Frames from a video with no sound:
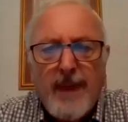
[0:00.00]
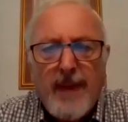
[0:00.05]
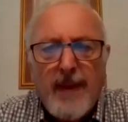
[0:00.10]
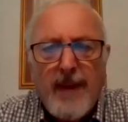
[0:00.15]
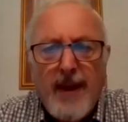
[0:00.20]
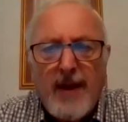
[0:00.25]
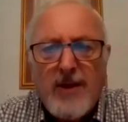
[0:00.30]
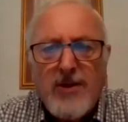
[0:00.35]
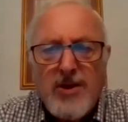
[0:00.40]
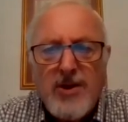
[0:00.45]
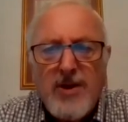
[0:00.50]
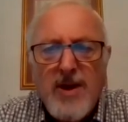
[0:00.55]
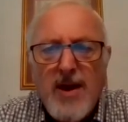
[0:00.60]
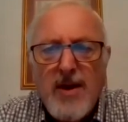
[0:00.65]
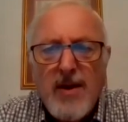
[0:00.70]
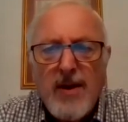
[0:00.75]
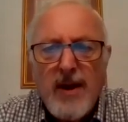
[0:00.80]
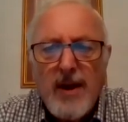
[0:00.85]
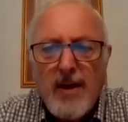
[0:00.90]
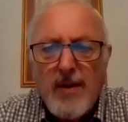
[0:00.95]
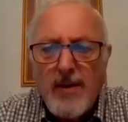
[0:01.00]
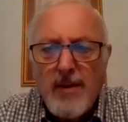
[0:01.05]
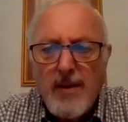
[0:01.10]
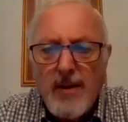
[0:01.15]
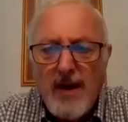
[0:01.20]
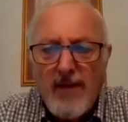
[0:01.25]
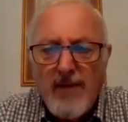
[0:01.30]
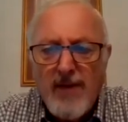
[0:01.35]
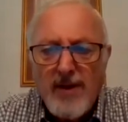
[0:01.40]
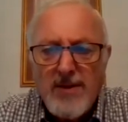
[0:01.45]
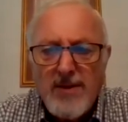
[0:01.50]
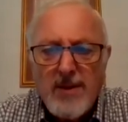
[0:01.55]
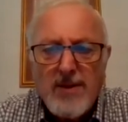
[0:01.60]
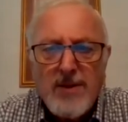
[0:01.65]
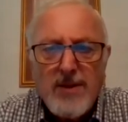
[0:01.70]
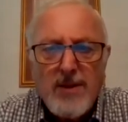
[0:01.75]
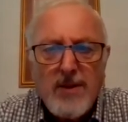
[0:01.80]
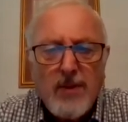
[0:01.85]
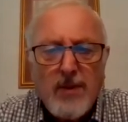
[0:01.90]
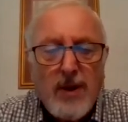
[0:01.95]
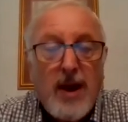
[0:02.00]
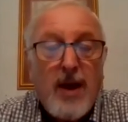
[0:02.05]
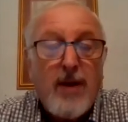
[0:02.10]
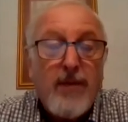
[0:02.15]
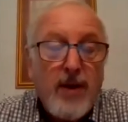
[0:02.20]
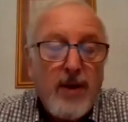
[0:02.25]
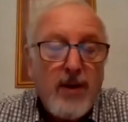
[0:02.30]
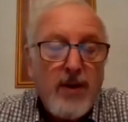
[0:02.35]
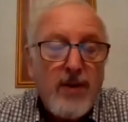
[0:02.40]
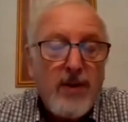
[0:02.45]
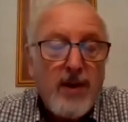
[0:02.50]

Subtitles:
engineer can give you